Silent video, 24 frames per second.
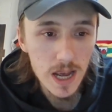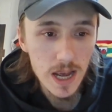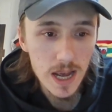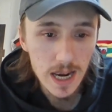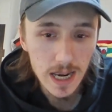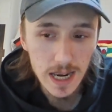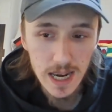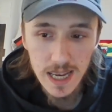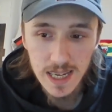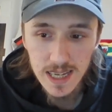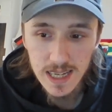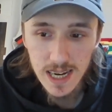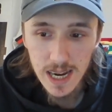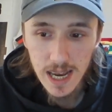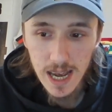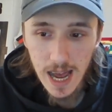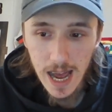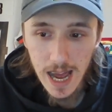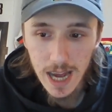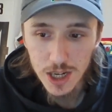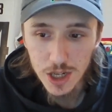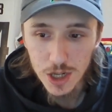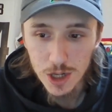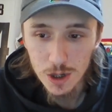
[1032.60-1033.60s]
Let's get
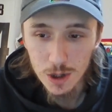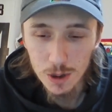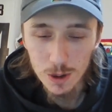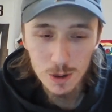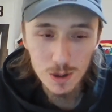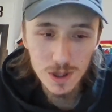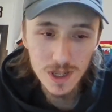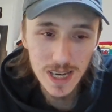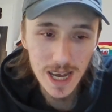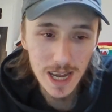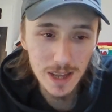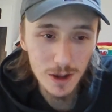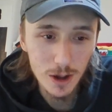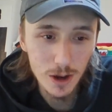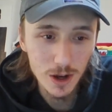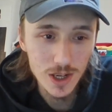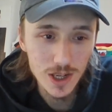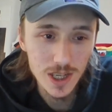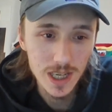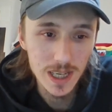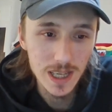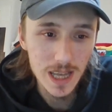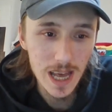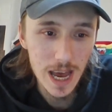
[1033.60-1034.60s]
actual
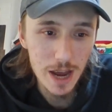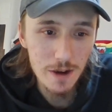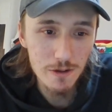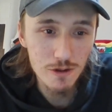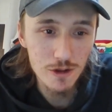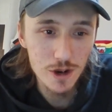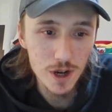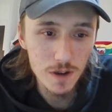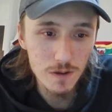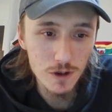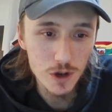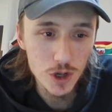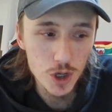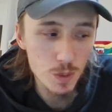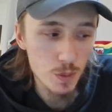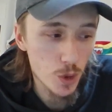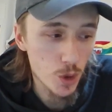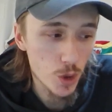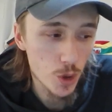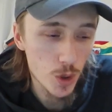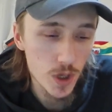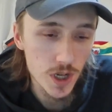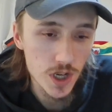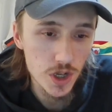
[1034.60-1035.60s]
technology that every other
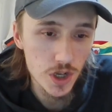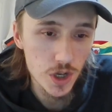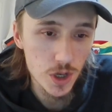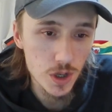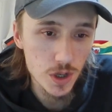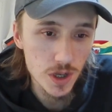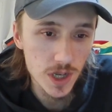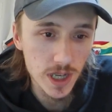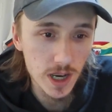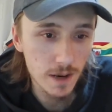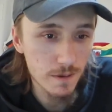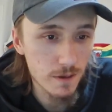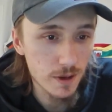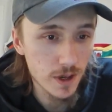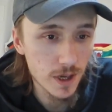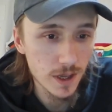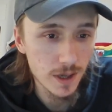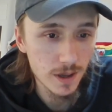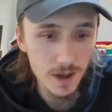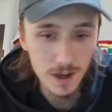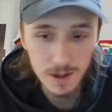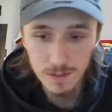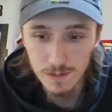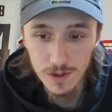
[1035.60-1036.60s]
sport is using,
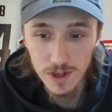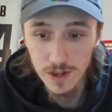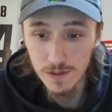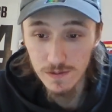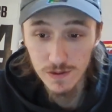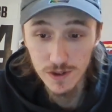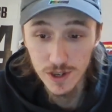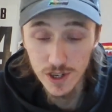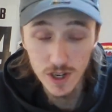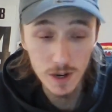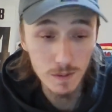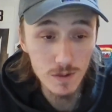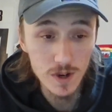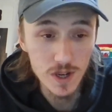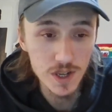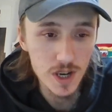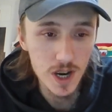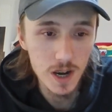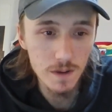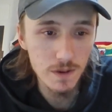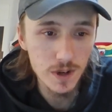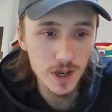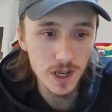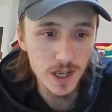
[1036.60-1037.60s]
but for some reason
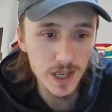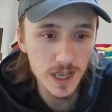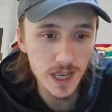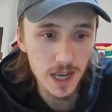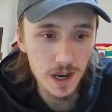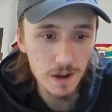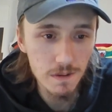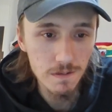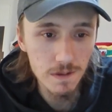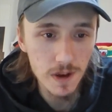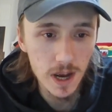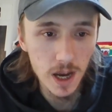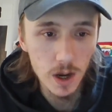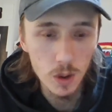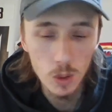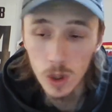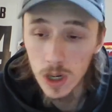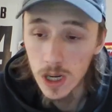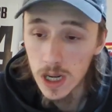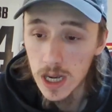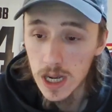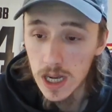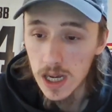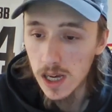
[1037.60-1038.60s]
other than the NFL.
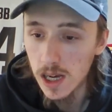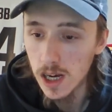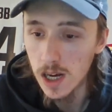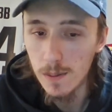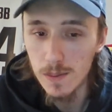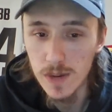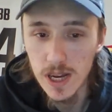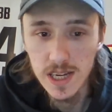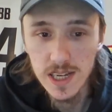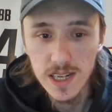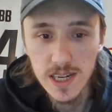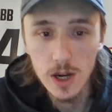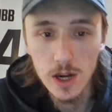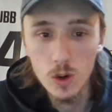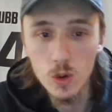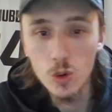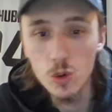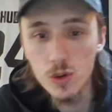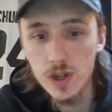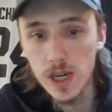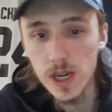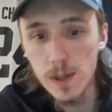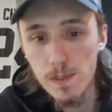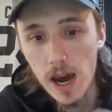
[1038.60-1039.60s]
Let's get
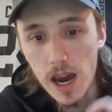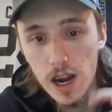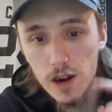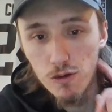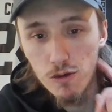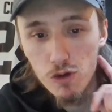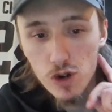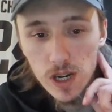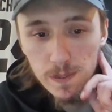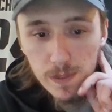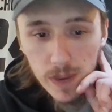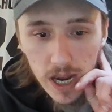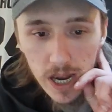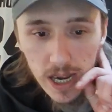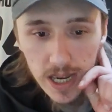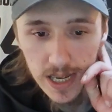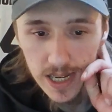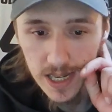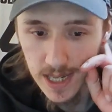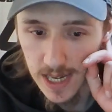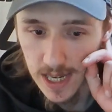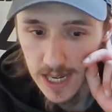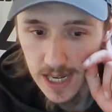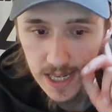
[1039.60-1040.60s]
all the amount of replay
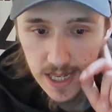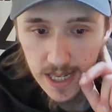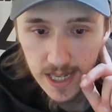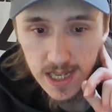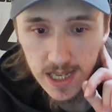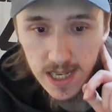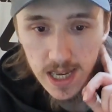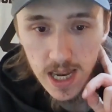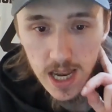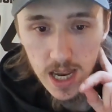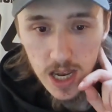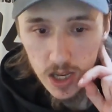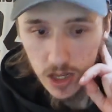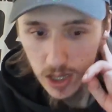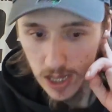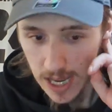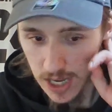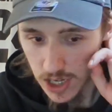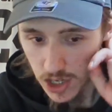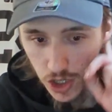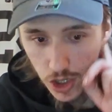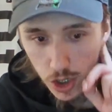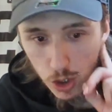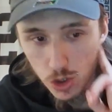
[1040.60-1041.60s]
assists.
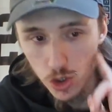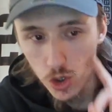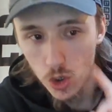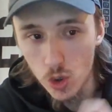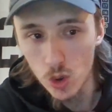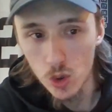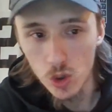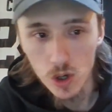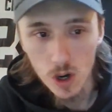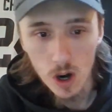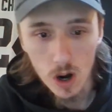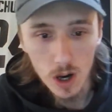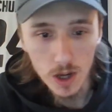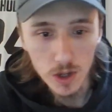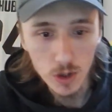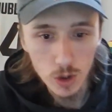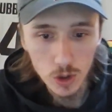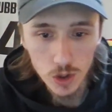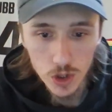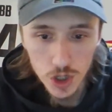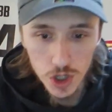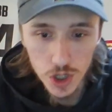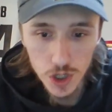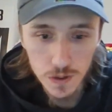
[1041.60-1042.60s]
Let's use Hawkeye
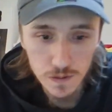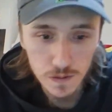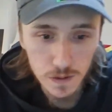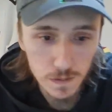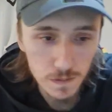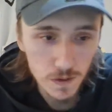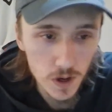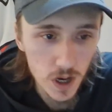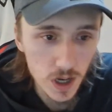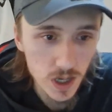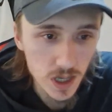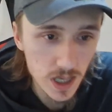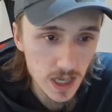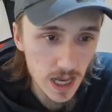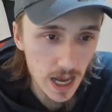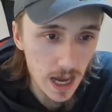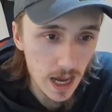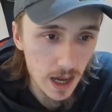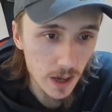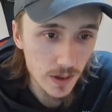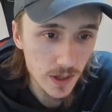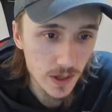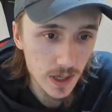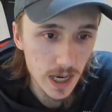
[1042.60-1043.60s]
not just for first
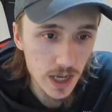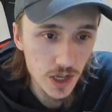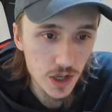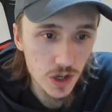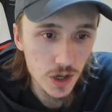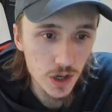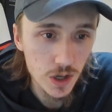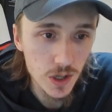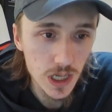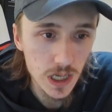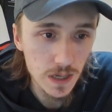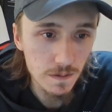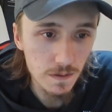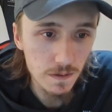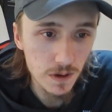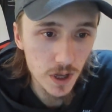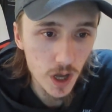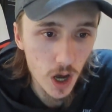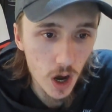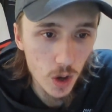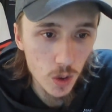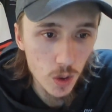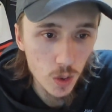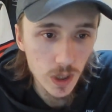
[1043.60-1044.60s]
downs. Let's use it for
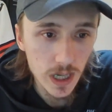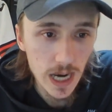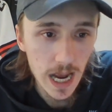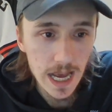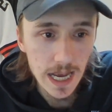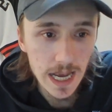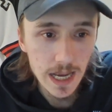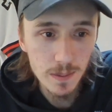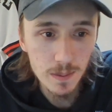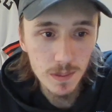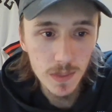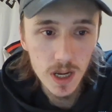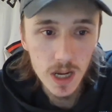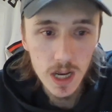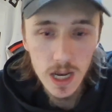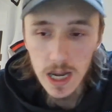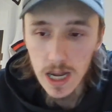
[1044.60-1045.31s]
the whole game.